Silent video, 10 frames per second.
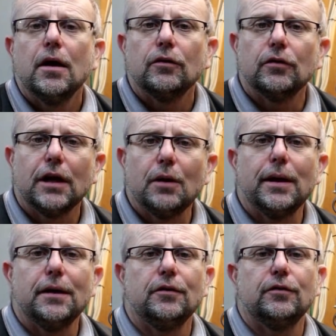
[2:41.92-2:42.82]
So now we
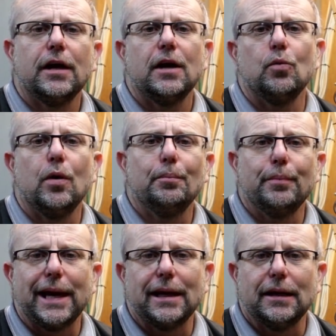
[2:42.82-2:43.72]
understand what
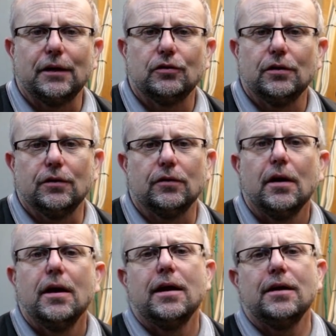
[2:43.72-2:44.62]
backlash is.
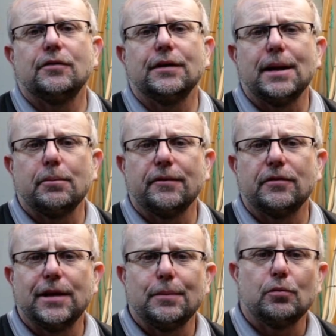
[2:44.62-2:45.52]
It's the number of
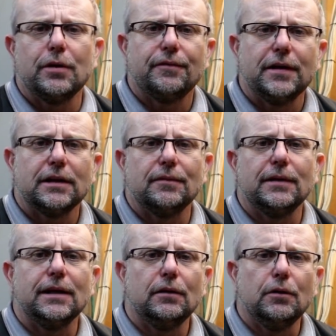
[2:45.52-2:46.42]
steps we
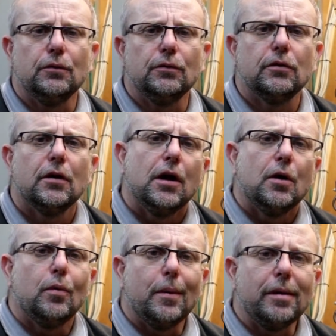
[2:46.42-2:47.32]
effectively lose
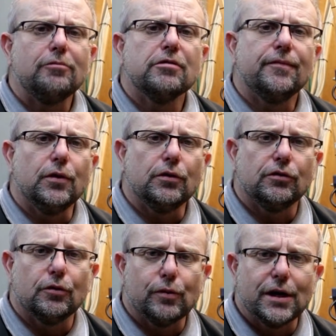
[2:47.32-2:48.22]
when we reverse
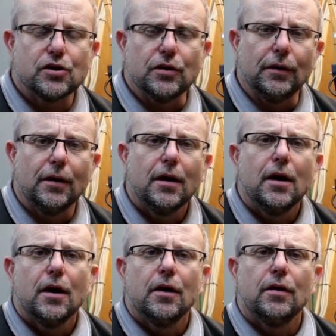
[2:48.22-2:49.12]
direction.
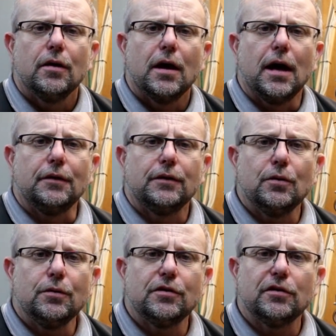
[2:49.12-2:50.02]

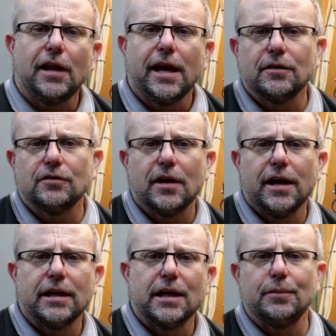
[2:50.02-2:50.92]
Until the slack is
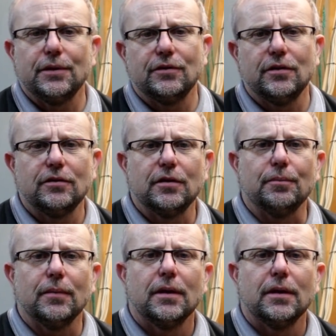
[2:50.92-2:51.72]
taken up in the system,